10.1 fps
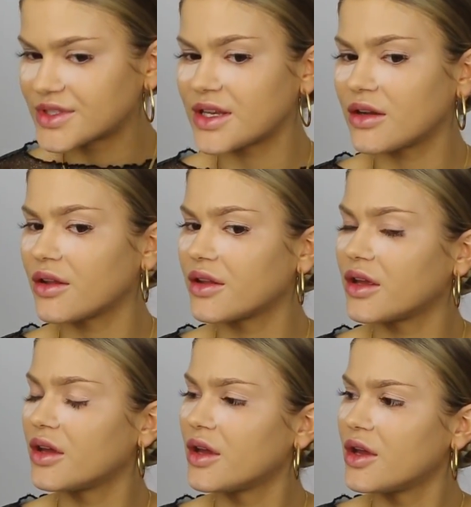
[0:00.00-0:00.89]
was it on
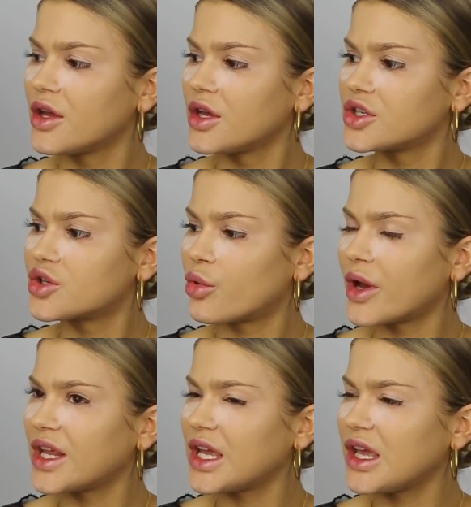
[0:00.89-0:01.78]
the
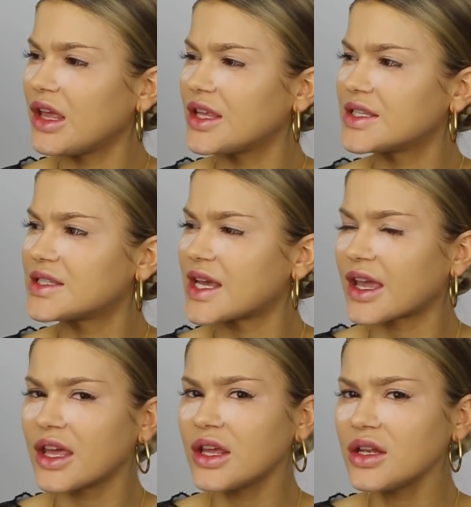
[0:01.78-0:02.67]

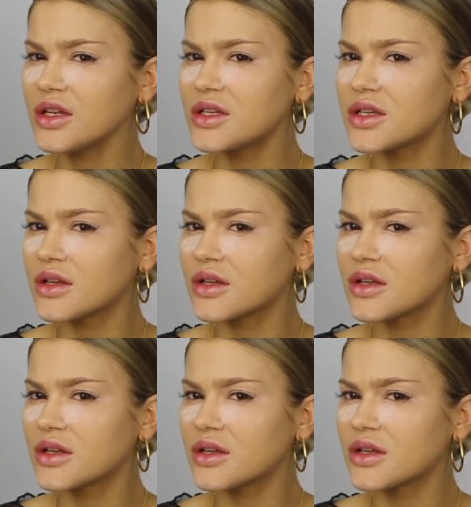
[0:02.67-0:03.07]
22nd?